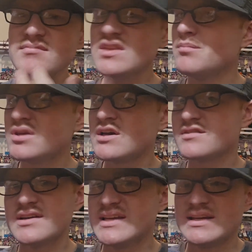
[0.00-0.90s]
Because
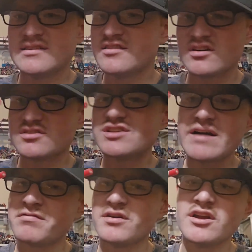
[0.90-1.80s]
there's
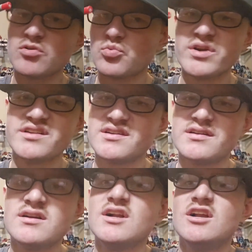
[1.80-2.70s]
definitely a
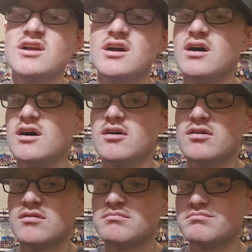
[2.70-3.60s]
reason
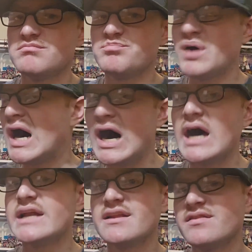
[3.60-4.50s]

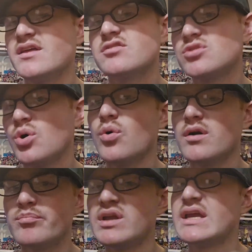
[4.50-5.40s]
behind this toy
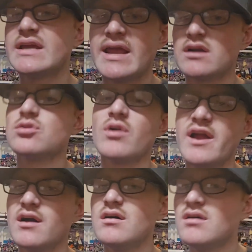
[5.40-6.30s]
being a
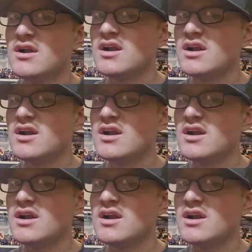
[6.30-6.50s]
grail.